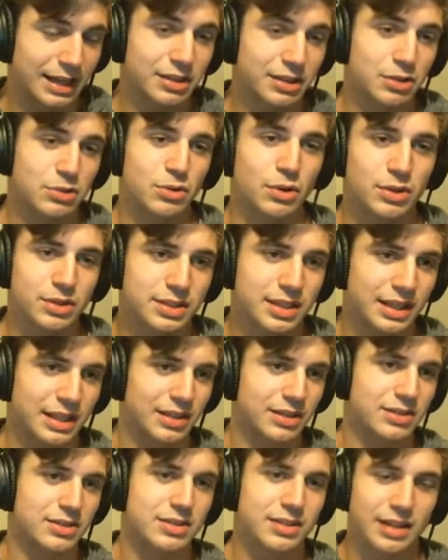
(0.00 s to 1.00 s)
Troll
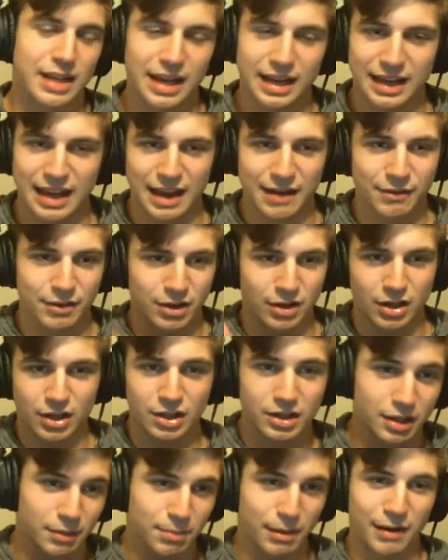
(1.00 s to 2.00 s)
Slingers, like having
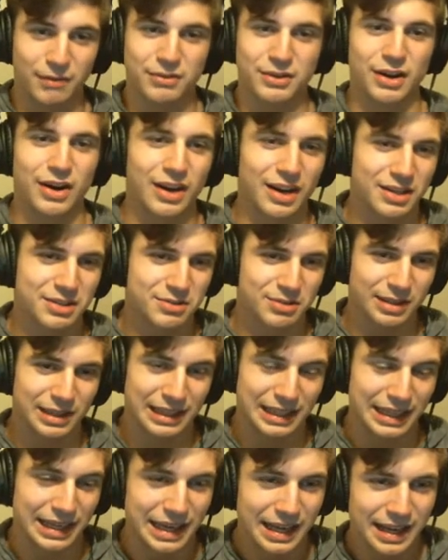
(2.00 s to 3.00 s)
all the above cards
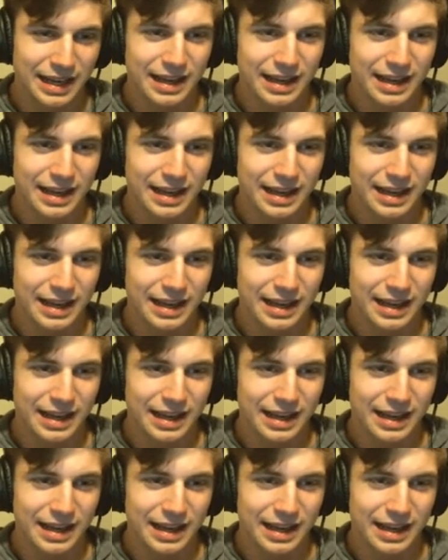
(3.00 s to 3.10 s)
really